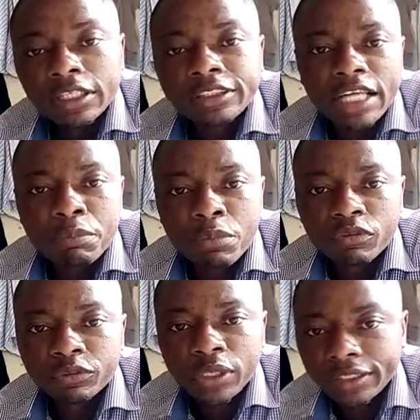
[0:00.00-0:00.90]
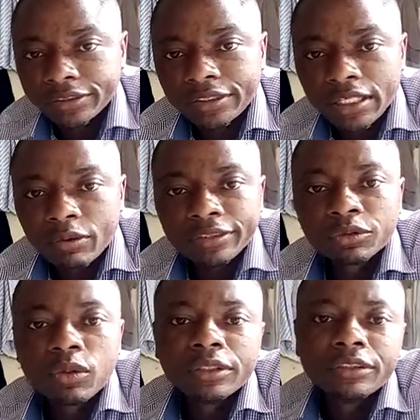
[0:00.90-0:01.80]
type of drugs now. Let's
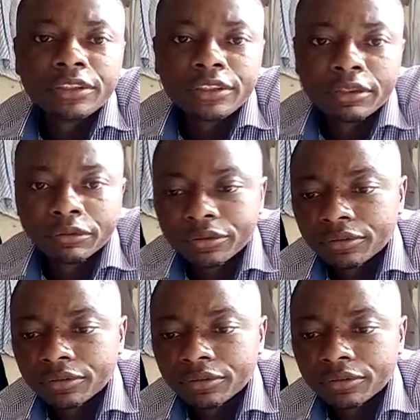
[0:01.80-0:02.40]
go in detail.